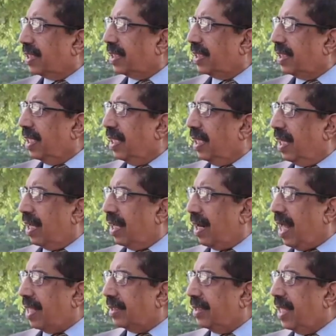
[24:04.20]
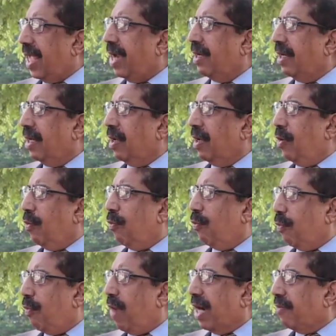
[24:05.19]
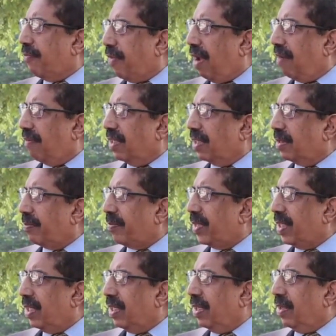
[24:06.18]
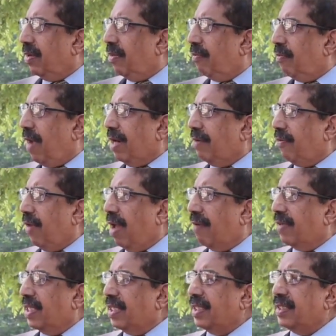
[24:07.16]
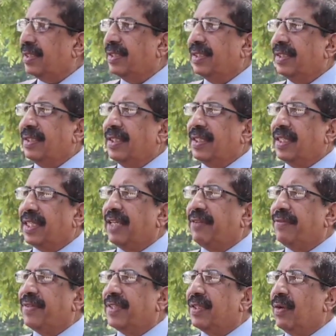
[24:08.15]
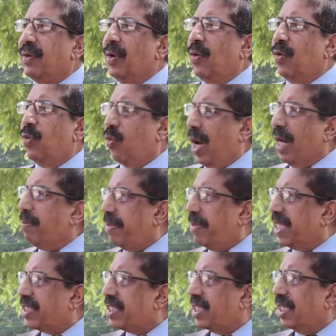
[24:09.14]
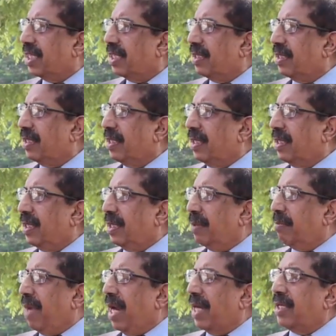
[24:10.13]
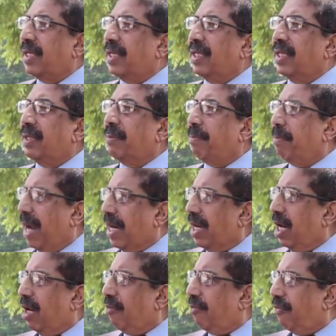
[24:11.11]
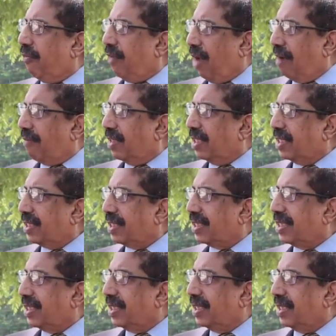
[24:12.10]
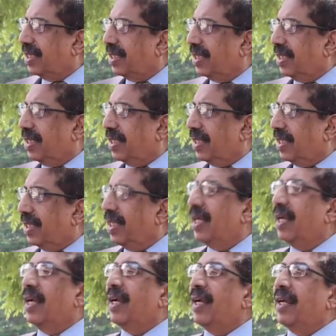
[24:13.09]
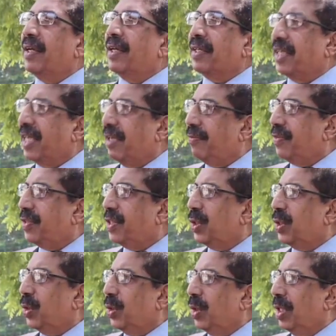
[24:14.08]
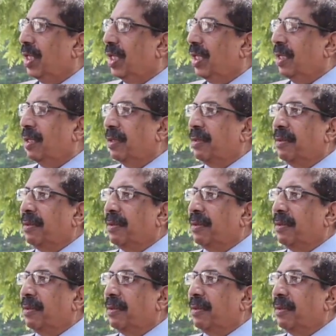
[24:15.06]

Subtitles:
flowers rather than one flower. One flower is one picture, but the bundle of flowers gives you